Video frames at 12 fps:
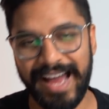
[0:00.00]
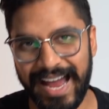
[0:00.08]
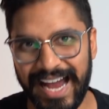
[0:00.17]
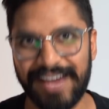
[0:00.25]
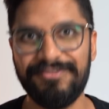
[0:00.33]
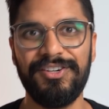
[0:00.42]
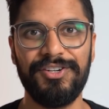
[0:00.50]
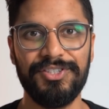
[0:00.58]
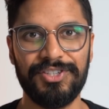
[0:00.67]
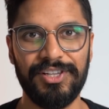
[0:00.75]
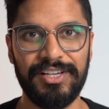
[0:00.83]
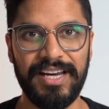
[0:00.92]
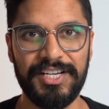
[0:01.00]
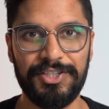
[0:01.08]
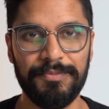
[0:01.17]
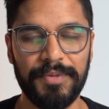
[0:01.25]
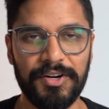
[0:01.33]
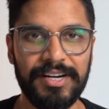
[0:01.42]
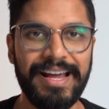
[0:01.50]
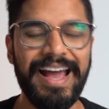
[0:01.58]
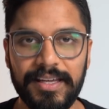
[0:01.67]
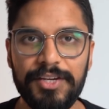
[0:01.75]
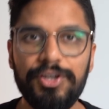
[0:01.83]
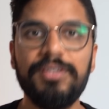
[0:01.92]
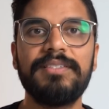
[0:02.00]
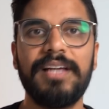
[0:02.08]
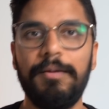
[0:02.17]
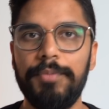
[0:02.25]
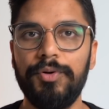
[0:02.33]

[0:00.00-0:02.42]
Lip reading: have the consolidation period, then you can start